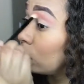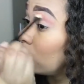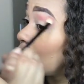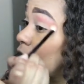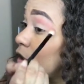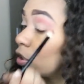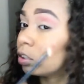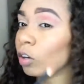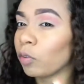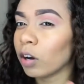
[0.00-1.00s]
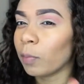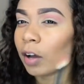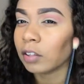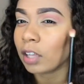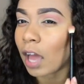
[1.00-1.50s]
and don't worry
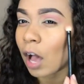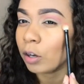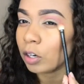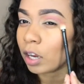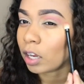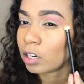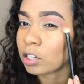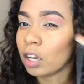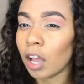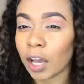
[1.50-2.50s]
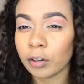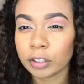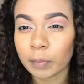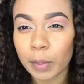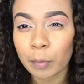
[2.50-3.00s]
about the outer edge. I know
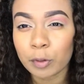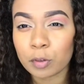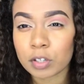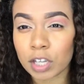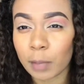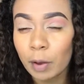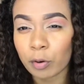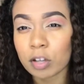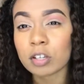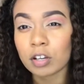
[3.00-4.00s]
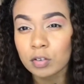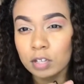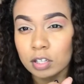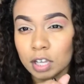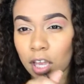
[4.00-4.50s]
some people use tape. I want to start
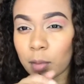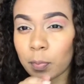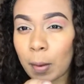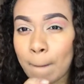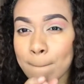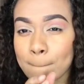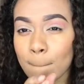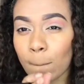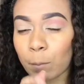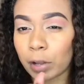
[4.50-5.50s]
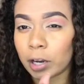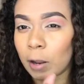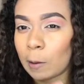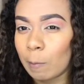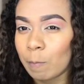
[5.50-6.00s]
using tape, but
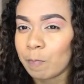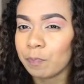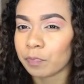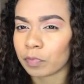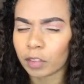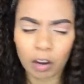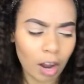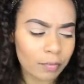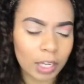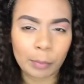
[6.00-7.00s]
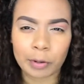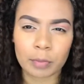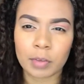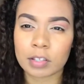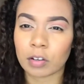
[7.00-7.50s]
I don't have tape with
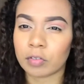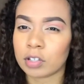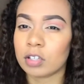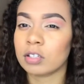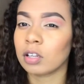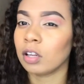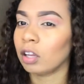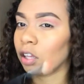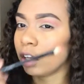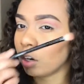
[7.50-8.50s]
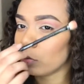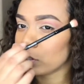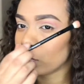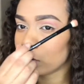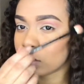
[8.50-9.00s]
me, so just, you can always,
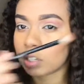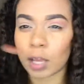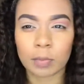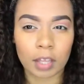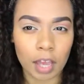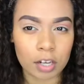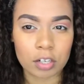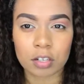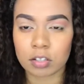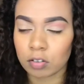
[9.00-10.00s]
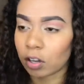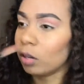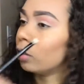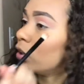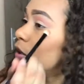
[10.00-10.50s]
you know, just tape the edges so it
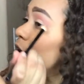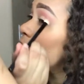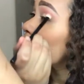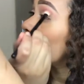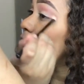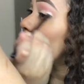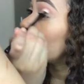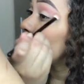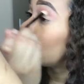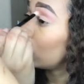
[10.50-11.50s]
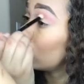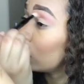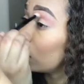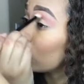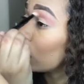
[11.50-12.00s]
can create a clean
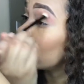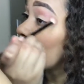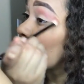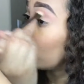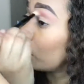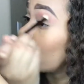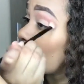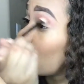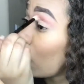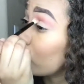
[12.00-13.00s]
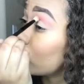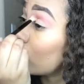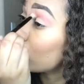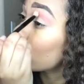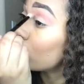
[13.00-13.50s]
cut line. But I don't have
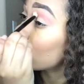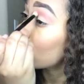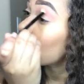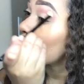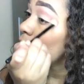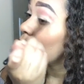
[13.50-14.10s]
tape, so I'm just gonna